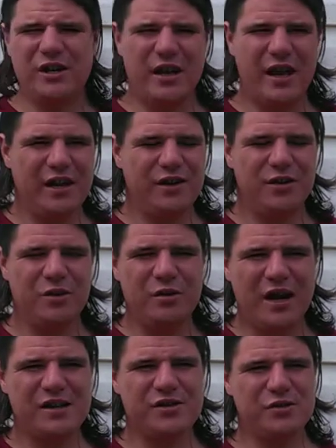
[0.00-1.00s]
hey, you
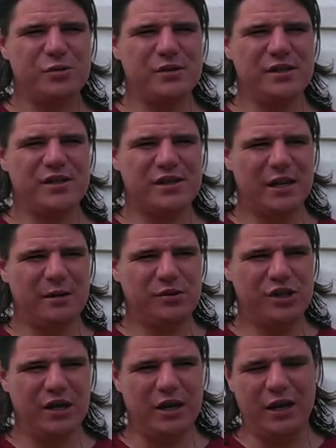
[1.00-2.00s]
guys are doing the same shit,